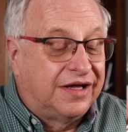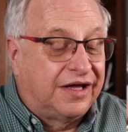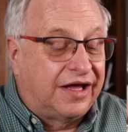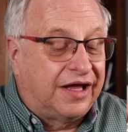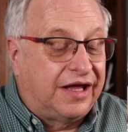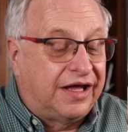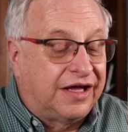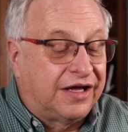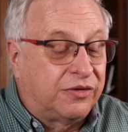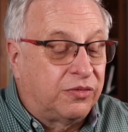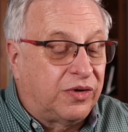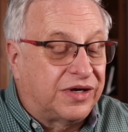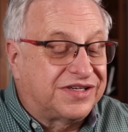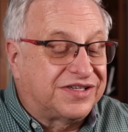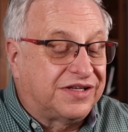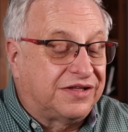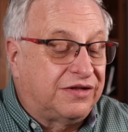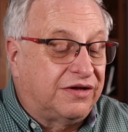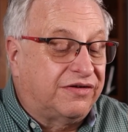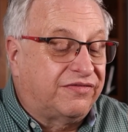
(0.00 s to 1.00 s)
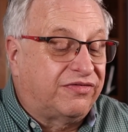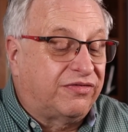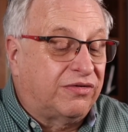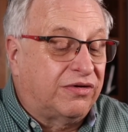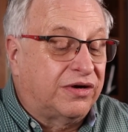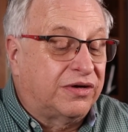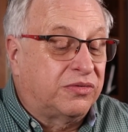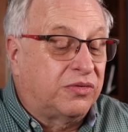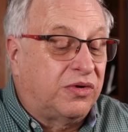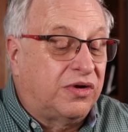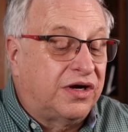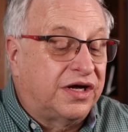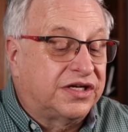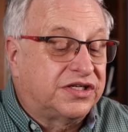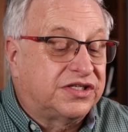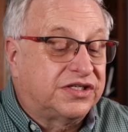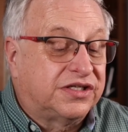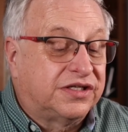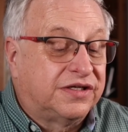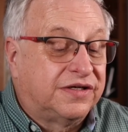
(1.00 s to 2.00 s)
and what to look for and
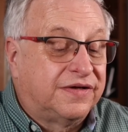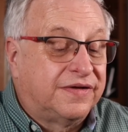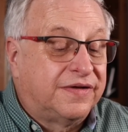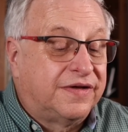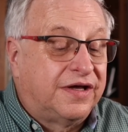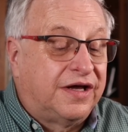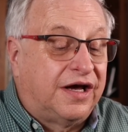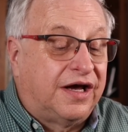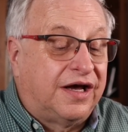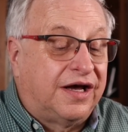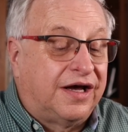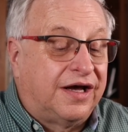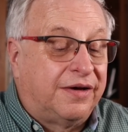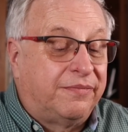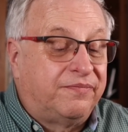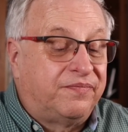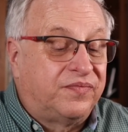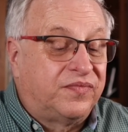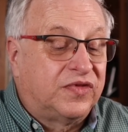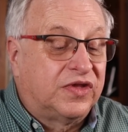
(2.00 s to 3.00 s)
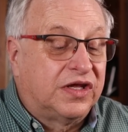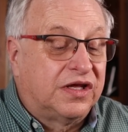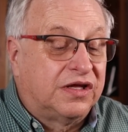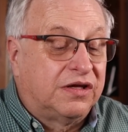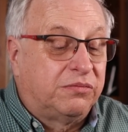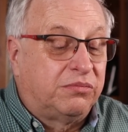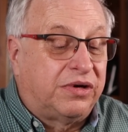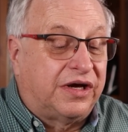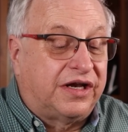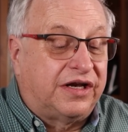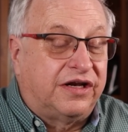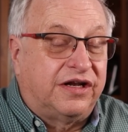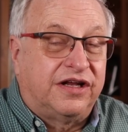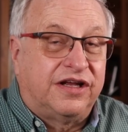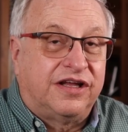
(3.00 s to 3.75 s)
watch. But